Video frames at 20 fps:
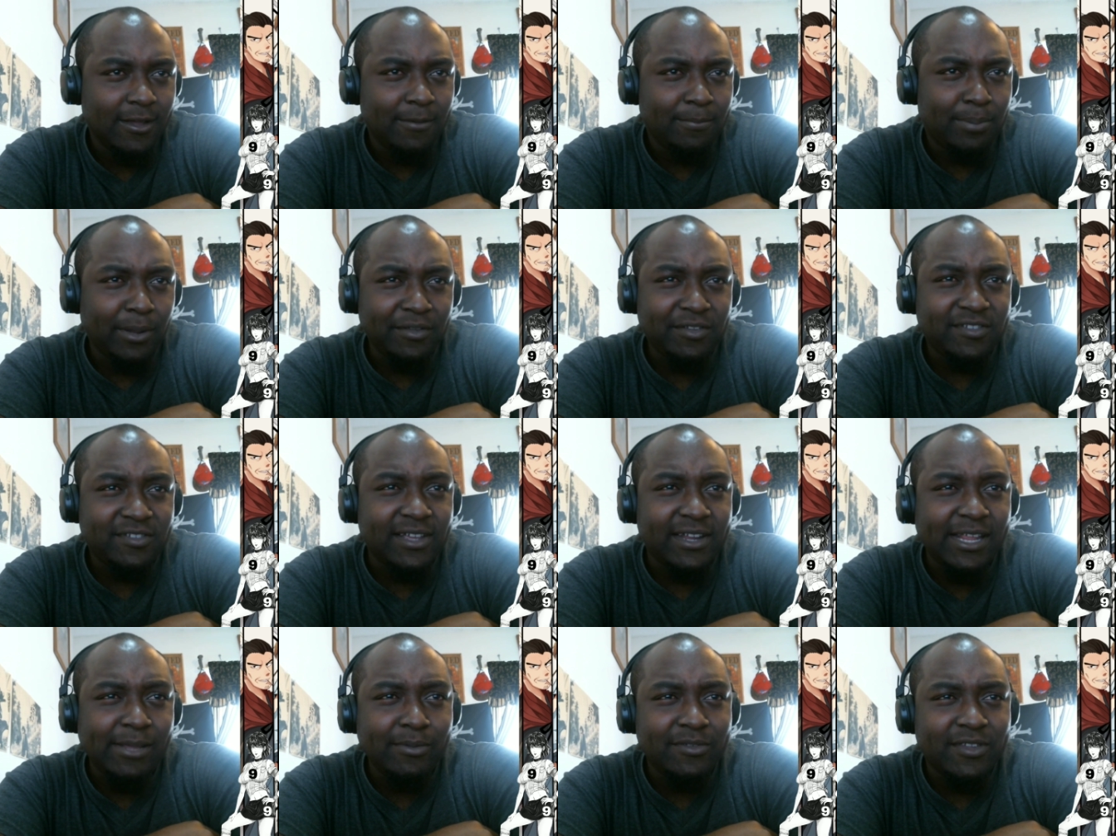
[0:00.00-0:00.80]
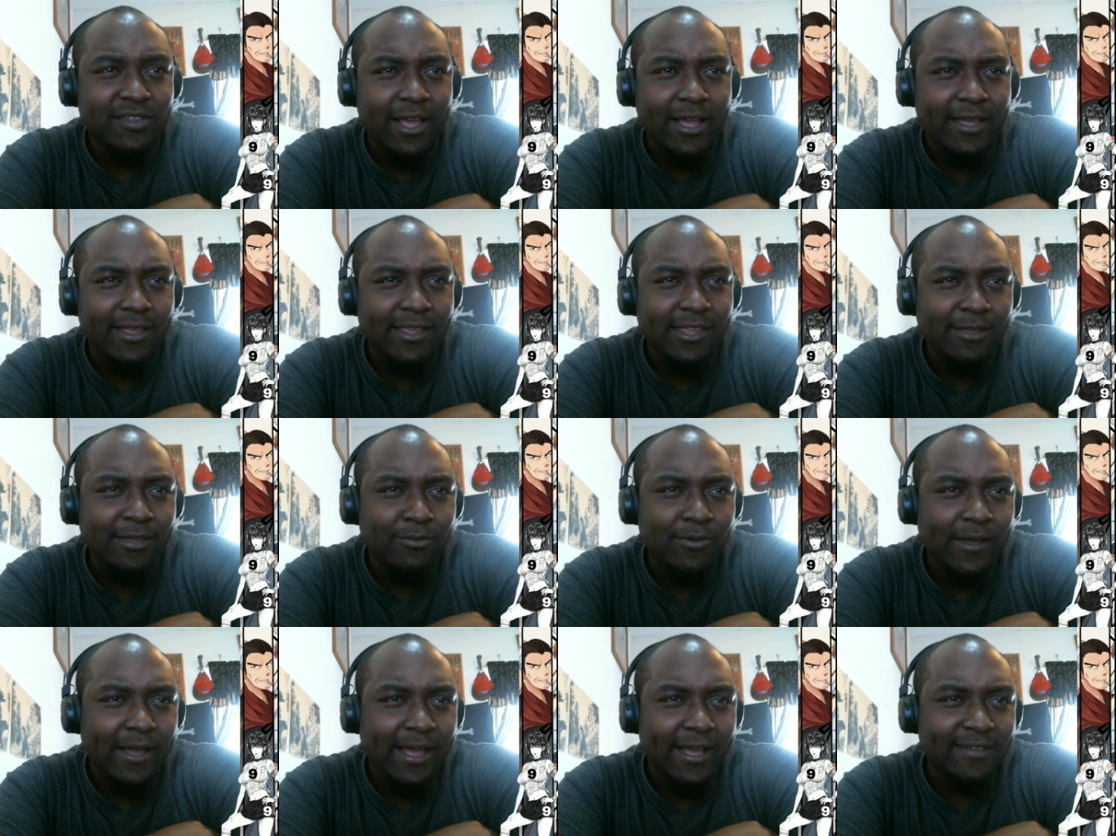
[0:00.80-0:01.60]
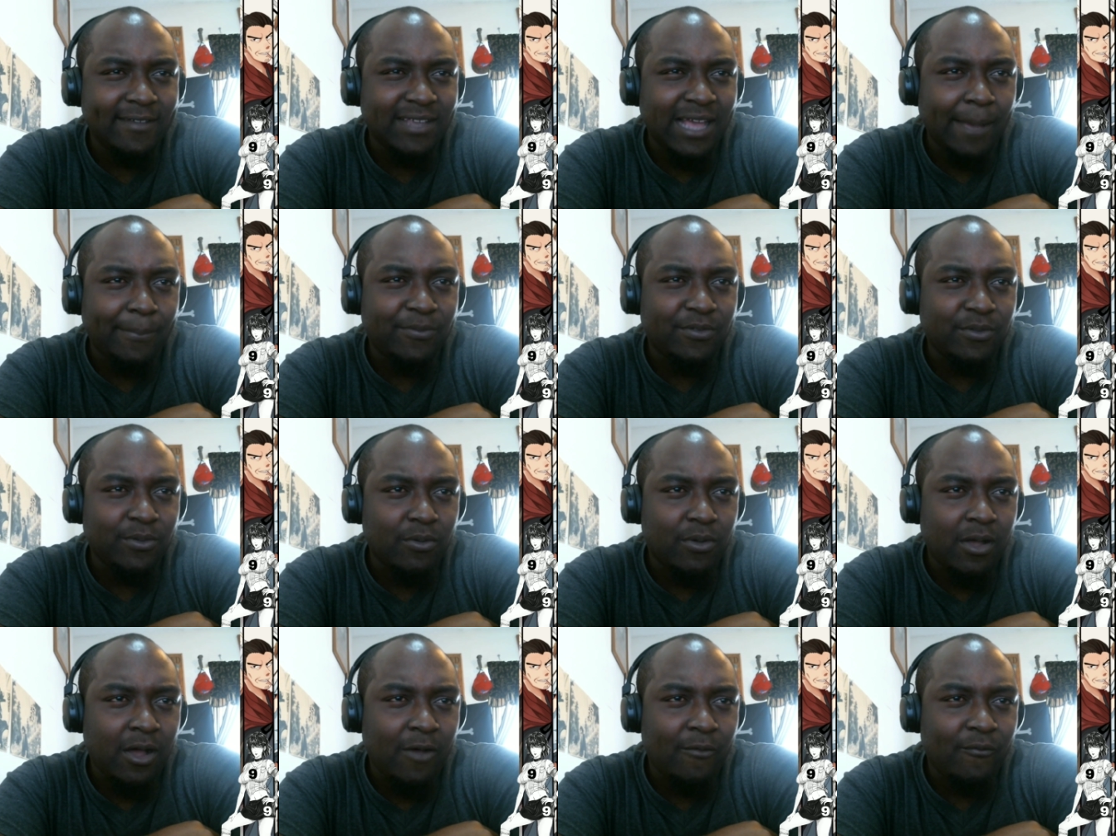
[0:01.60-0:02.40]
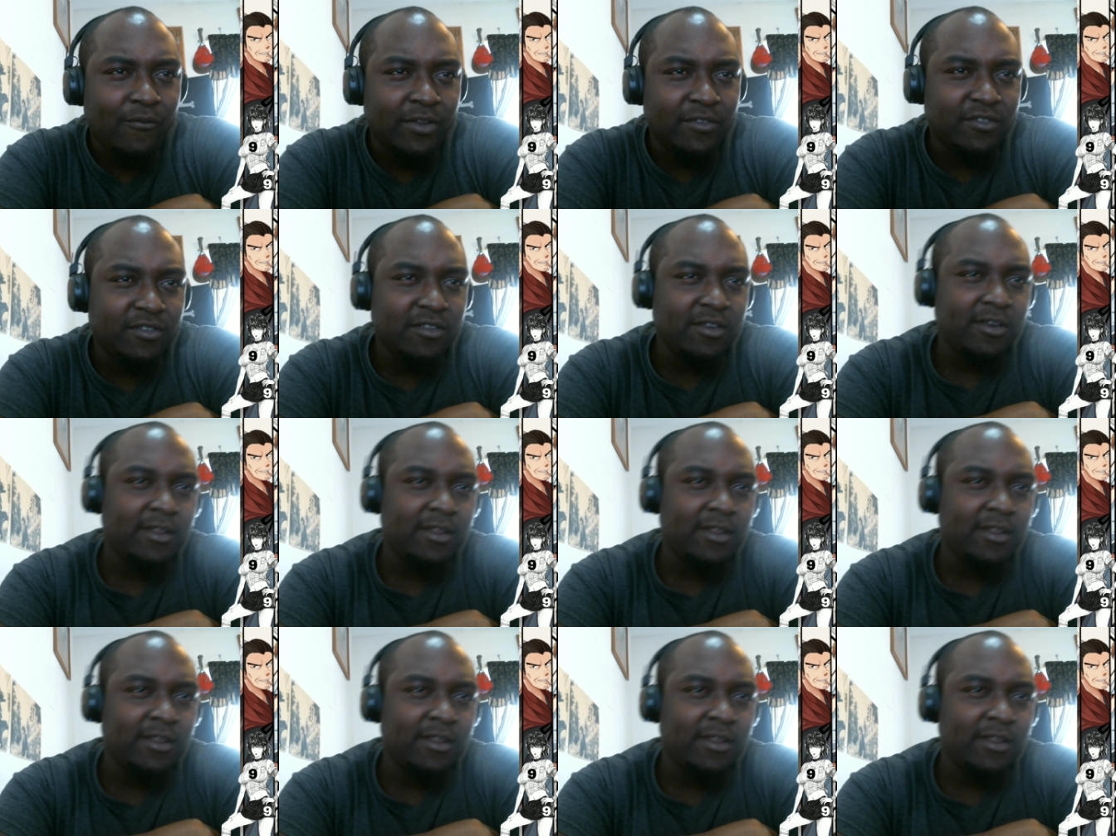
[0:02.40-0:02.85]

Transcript: Plus, said he was uh, he has absolute confidence in,